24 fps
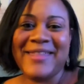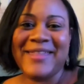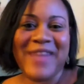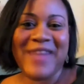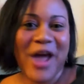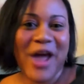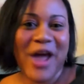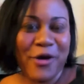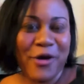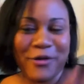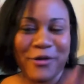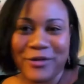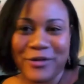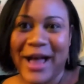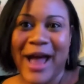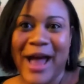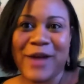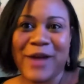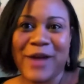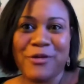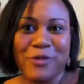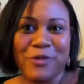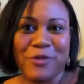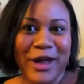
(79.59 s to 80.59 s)
They're
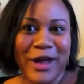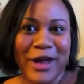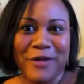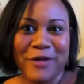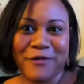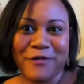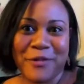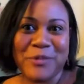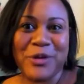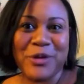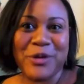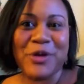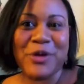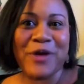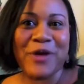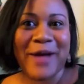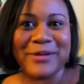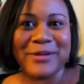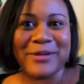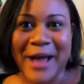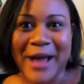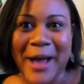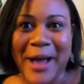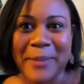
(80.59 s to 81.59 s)
kind of working from the
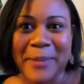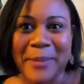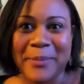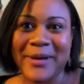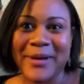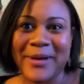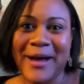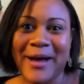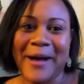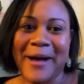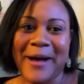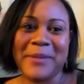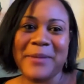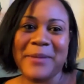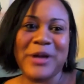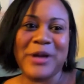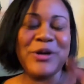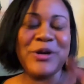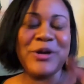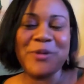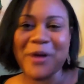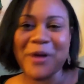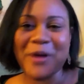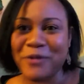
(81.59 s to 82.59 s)
ground up. I
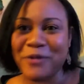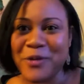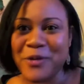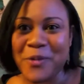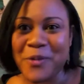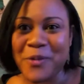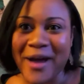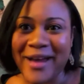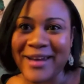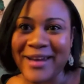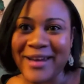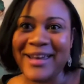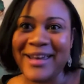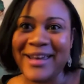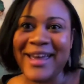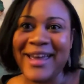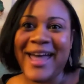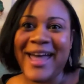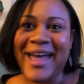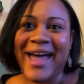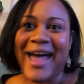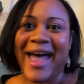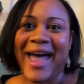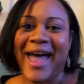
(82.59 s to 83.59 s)
knew everyone,
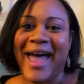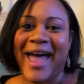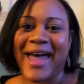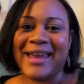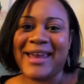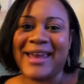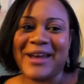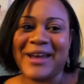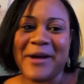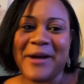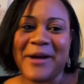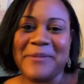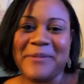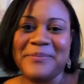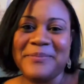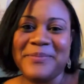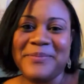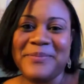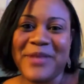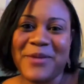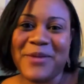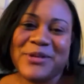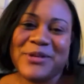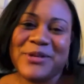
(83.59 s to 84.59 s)

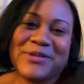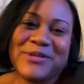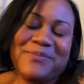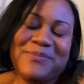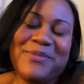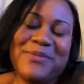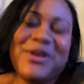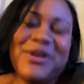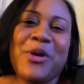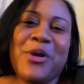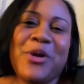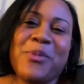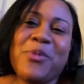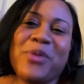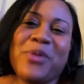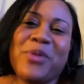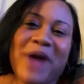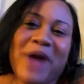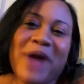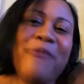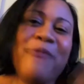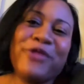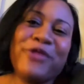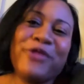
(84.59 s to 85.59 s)
and it was, you know,
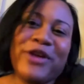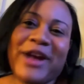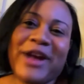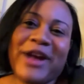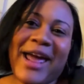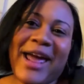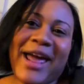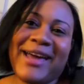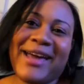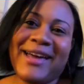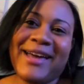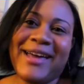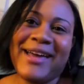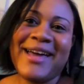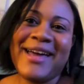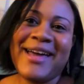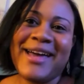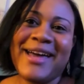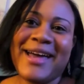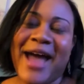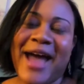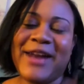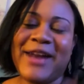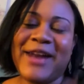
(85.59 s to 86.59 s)
comforting
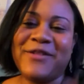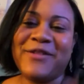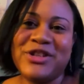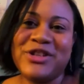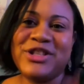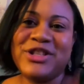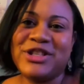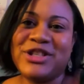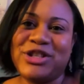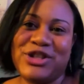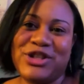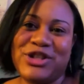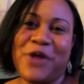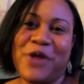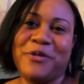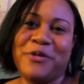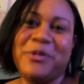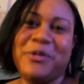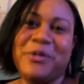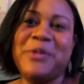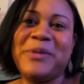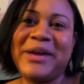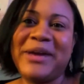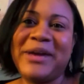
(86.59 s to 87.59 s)
kind of to just start
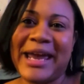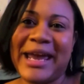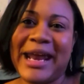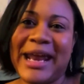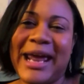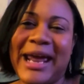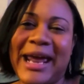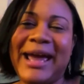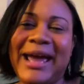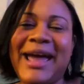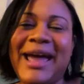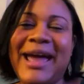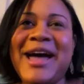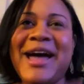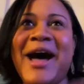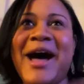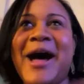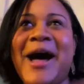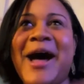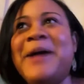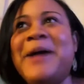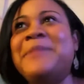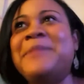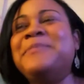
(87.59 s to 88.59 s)
from the beginning.
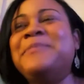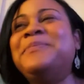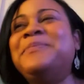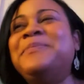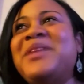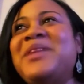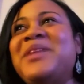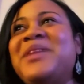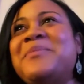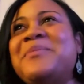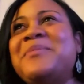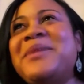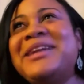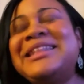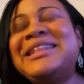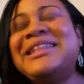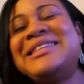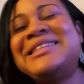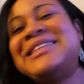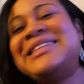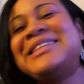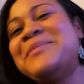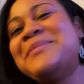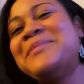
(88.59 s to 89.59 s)
But at
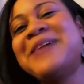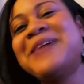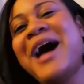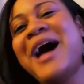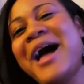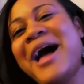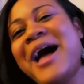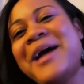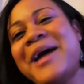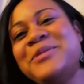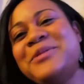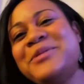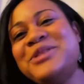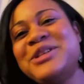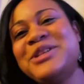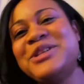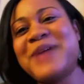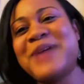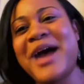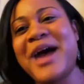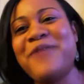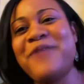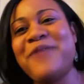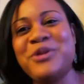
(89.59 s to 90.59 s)
the same time,
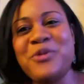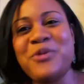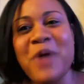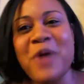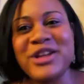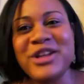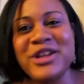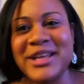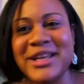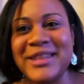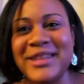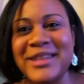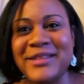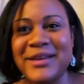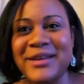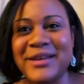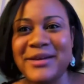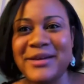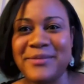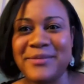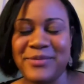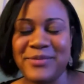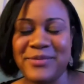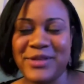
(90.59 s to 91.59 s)
just after watching
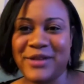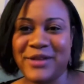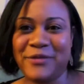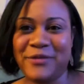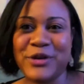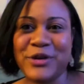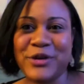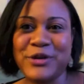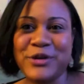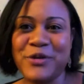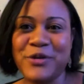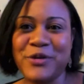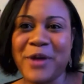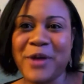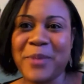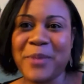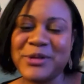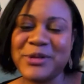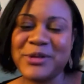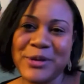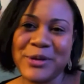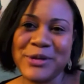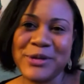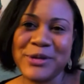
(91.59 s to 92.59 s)
the first few
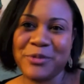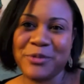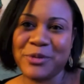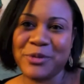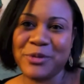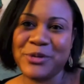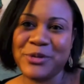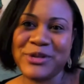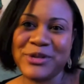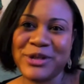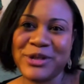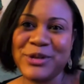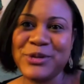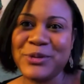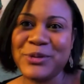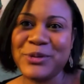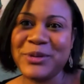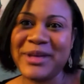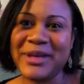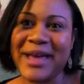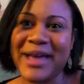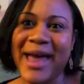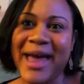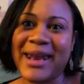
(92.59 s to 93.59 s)
episodes of Producing
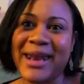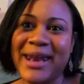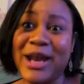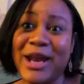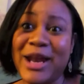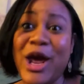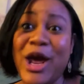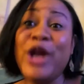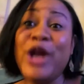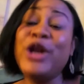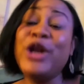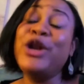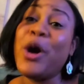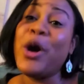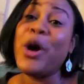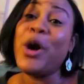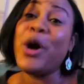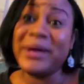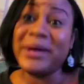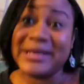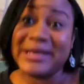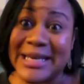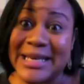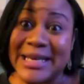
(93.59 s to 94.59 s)
Juliet and
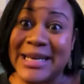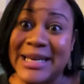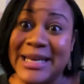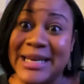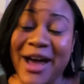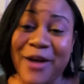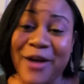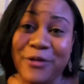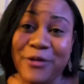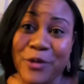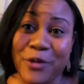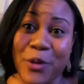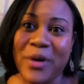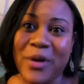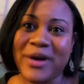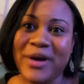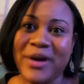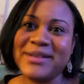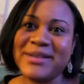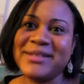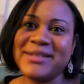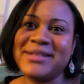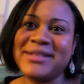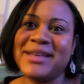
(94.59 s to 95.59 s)
knowing Tina, of
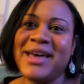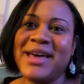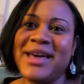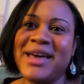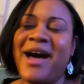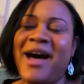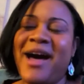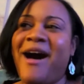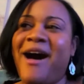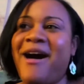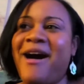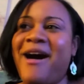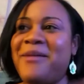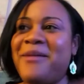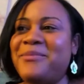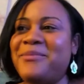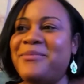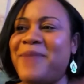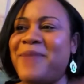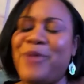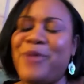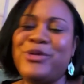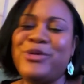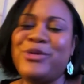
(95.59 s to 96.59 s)
course,
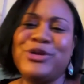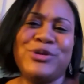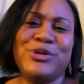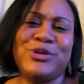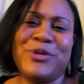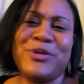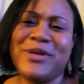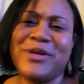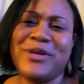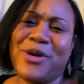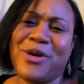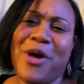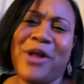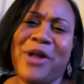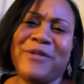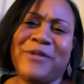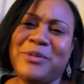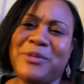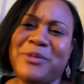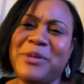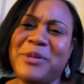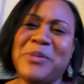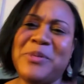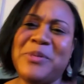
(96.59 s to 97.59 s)
I was sure that all
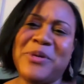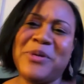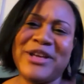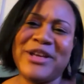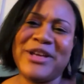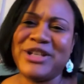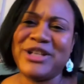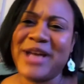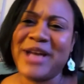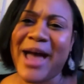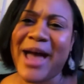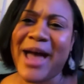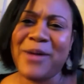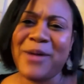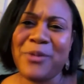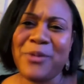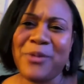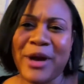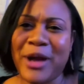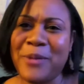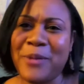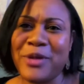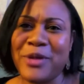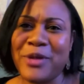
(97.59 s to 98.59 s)
of the people that she had
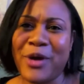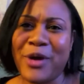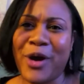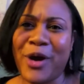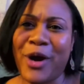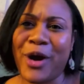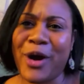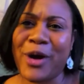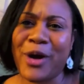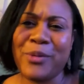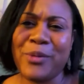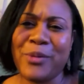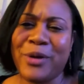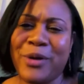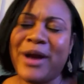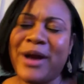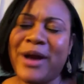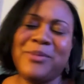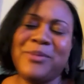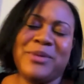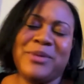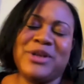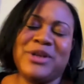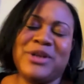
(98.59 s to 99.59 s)
working with her were
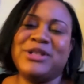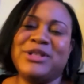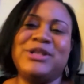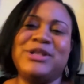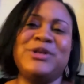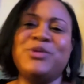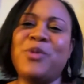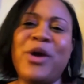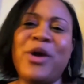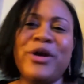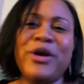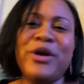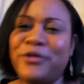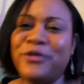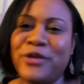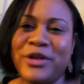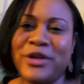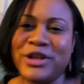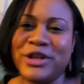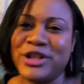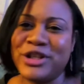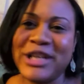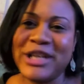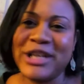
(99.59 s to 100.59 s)
going to be just as
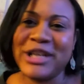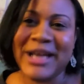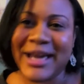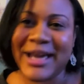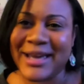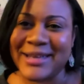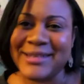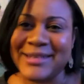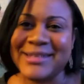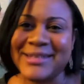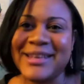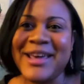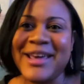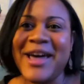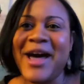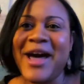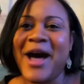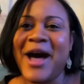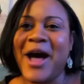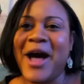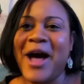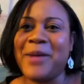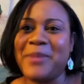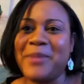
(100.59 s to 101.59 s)
wonderful as she is.
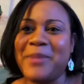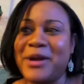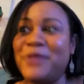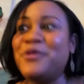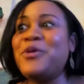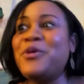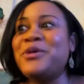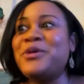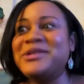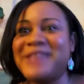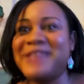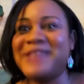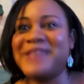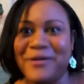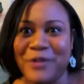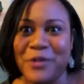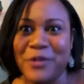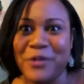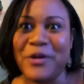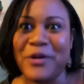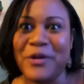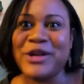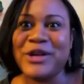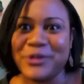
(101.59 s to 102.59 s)
And, of course,
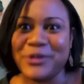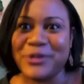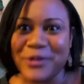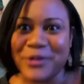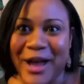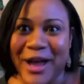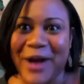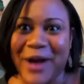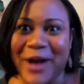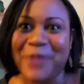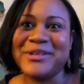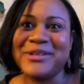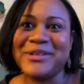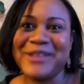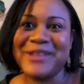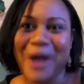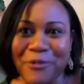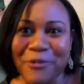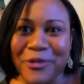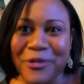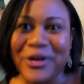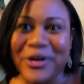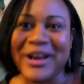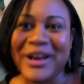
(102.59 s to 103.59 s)
having Rachael there was
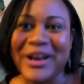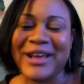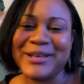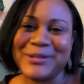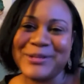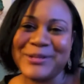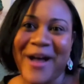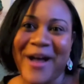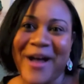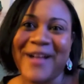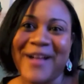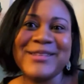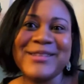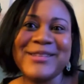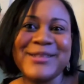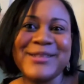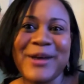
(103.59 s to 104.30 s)
comforting as well.